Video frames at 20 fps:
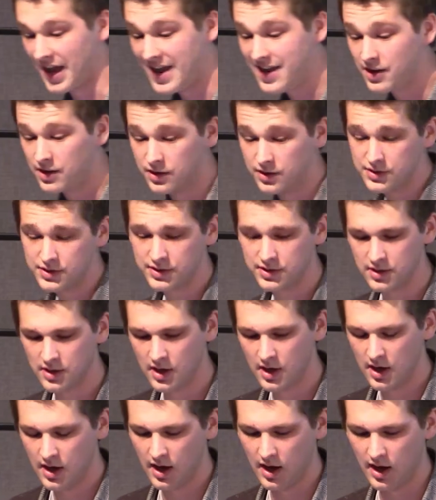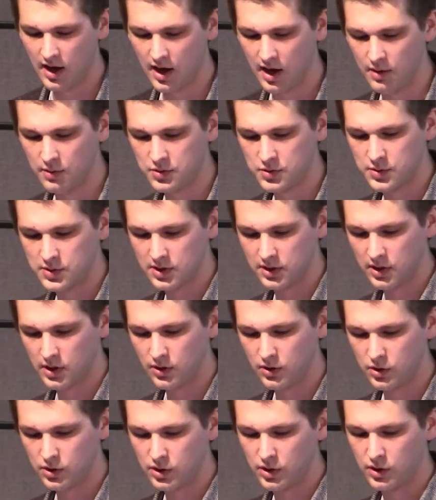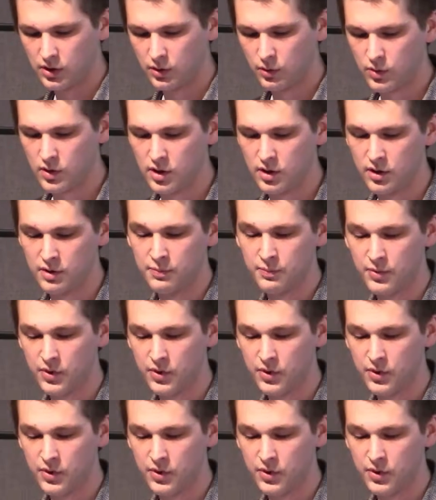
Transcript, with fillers: Angles, uh, which was a local queer